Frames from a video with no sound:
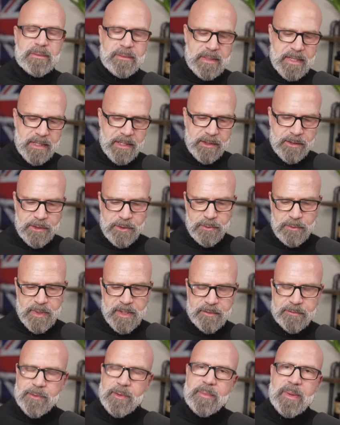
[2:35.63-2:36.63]
that he could
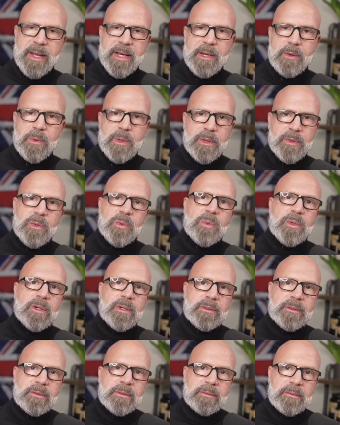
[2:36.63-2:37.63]
run from anywhere in the
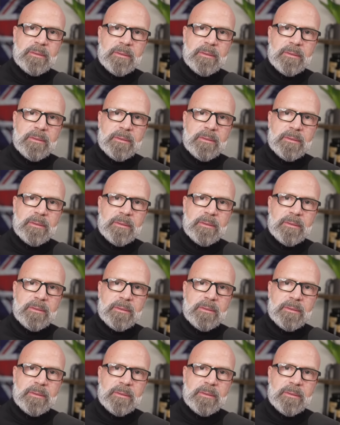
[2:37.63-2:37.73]
world